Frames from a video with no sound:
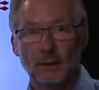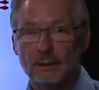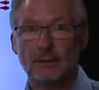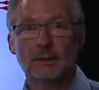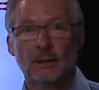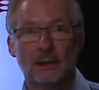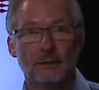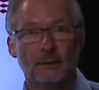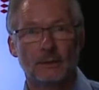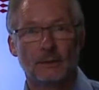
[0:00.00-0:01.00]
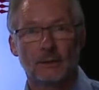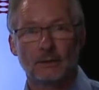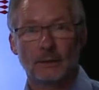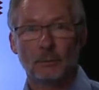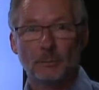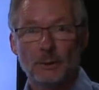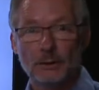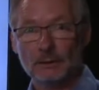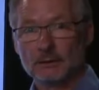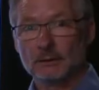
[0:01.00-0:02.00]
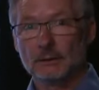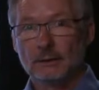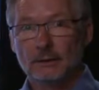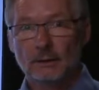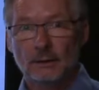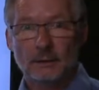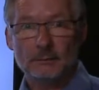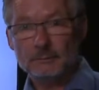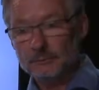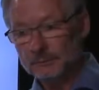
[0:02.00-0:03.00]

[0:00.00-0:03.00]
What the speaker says: And in this case, there will be a